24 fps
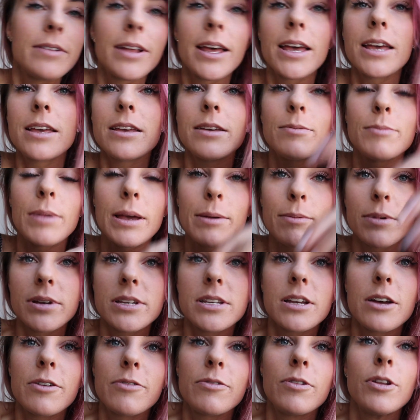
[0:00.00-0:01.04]
like make
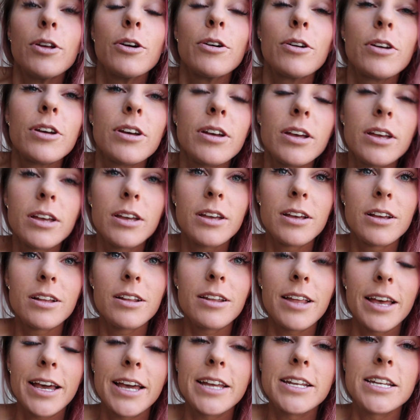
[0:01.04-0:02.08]
myself look
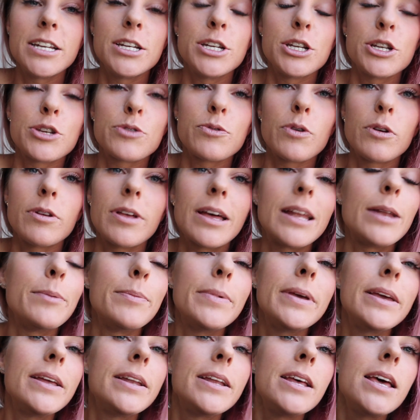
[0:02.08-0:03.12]
like I didn't just roll out of
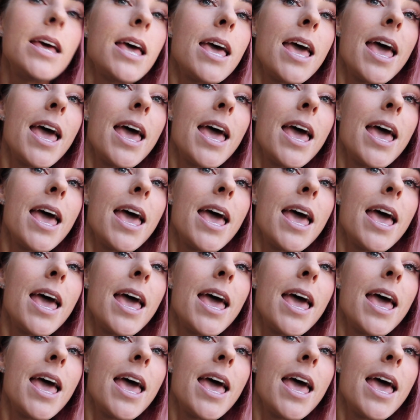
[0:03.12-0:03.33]
bed.